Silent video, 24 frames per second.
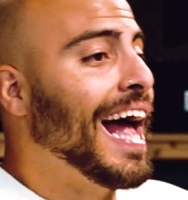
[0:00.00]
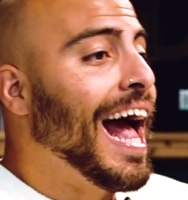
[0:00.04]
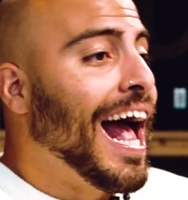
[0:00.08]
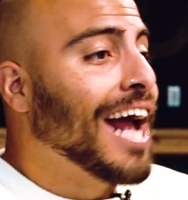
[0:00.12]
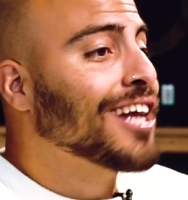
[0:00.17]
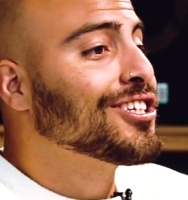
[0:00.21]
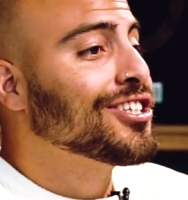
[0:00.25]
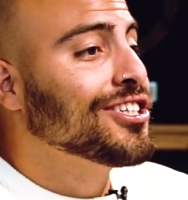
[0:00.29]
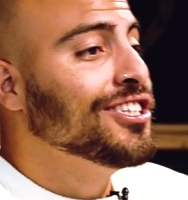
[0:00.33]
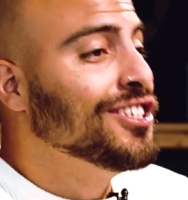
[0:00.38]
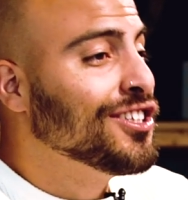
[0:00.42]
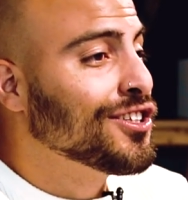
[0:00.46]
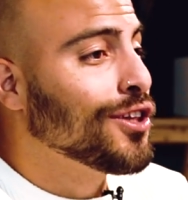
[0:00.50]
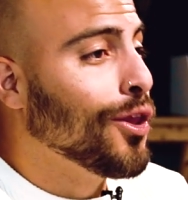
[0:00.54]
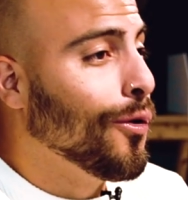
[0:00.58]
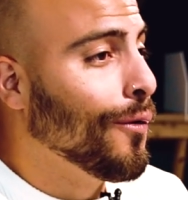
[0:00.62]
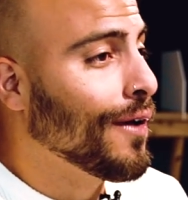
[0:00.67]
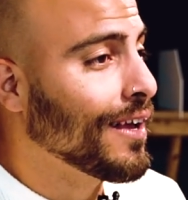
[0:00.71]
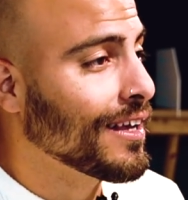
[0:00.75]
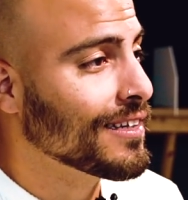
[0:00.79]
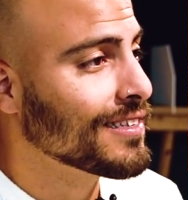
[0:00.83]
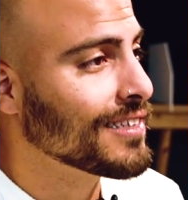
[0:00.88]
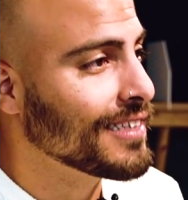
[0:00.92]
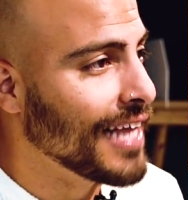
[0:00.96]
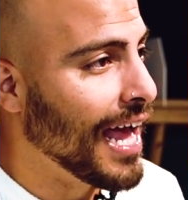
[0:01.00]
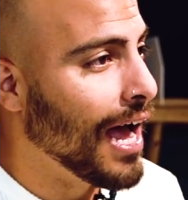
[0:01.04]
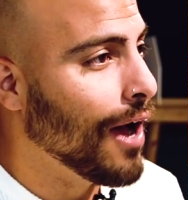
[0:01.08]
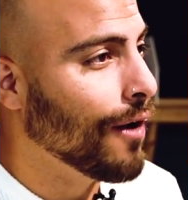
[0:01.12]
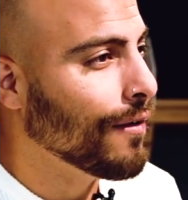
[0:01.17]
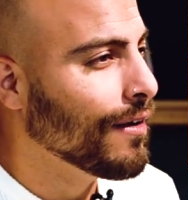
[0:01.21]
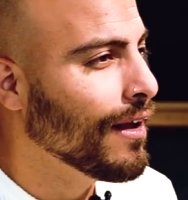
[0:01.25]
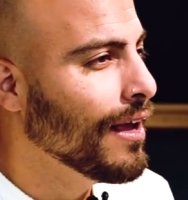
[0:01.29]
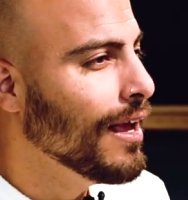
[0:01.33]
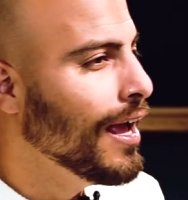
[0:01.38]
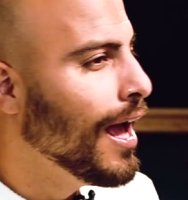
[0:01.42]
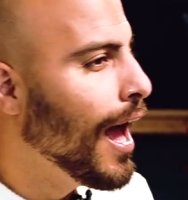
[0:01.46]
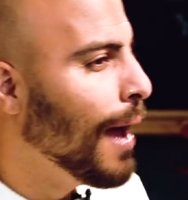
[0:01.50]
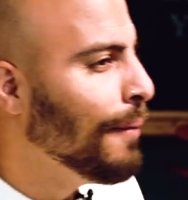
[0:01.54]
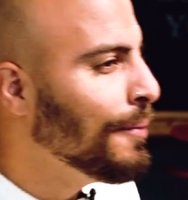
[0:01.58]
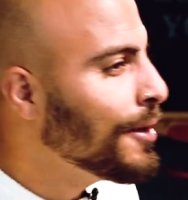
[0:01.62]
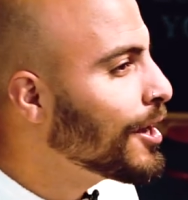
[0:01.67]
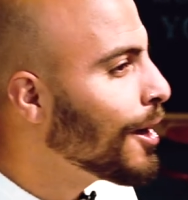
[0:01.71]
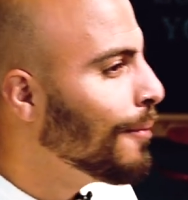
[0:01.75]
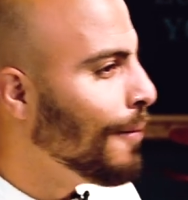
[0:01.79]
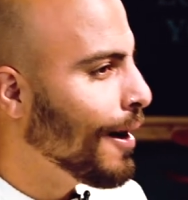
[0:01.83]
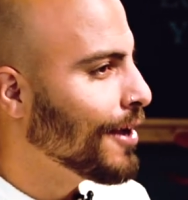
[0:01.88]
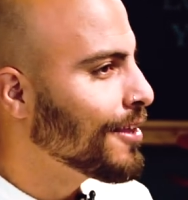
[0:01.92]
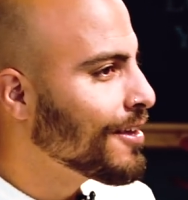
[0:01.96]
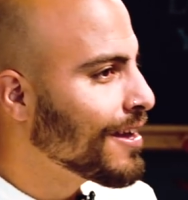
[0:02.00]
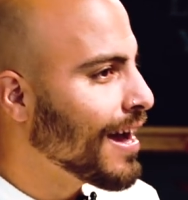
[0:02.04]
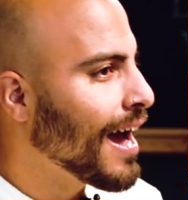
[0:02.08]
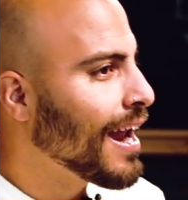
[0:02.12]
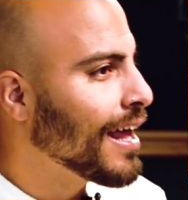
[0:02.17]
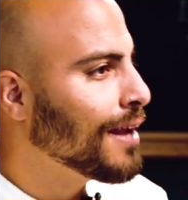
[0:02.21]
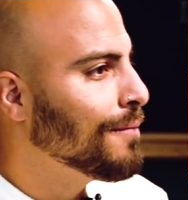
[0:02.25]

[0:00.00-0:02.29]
is actually slowing us down. I mean, come on, you